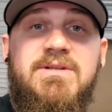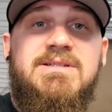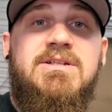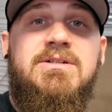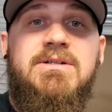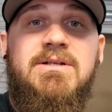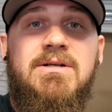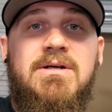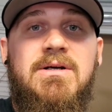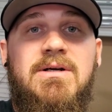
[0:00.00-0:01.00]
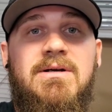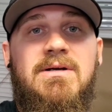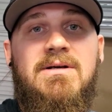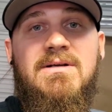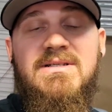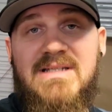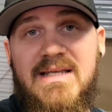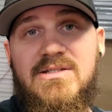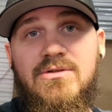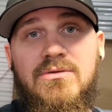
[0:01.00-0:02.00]
for this hood,
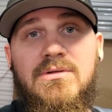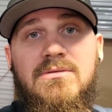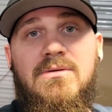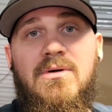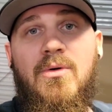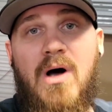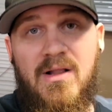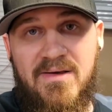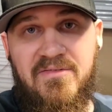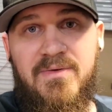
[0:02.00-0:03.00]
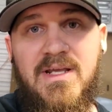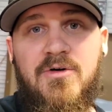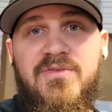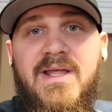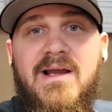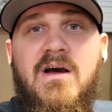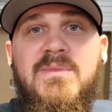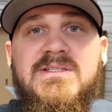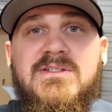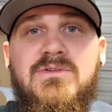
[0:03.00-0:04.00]
stay tuned. I'll have a video for that
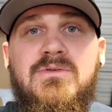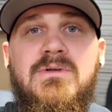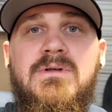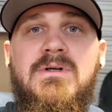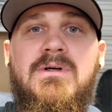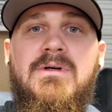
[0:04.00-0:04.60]
coming soon.